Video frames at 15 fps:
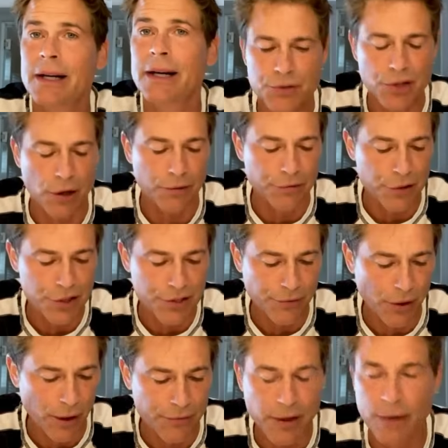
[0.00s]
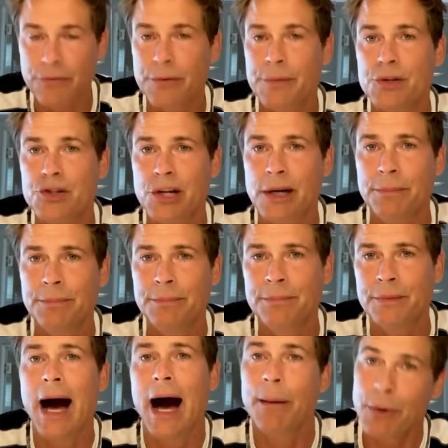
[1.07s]
So first of all, I've come from the gym.
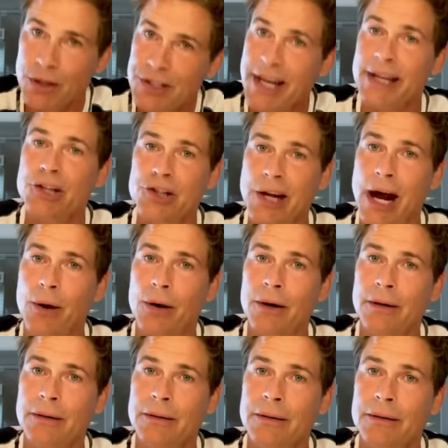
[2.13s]
I'm going to take a shower